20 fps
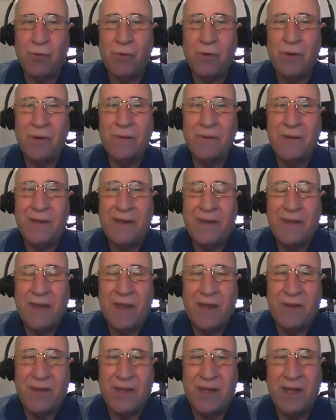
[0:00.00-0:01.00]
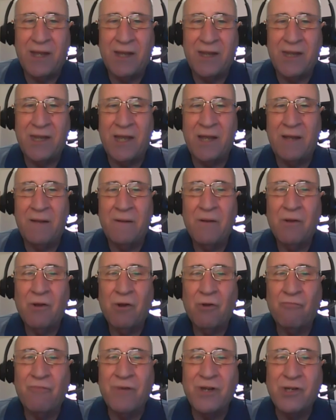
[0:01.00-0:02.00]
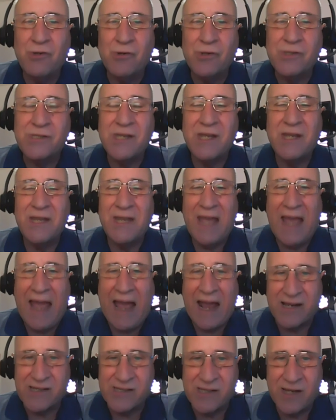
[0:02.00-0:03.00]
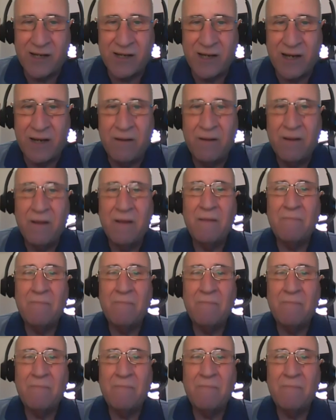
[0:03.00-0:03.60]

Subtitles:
the reducing the accent and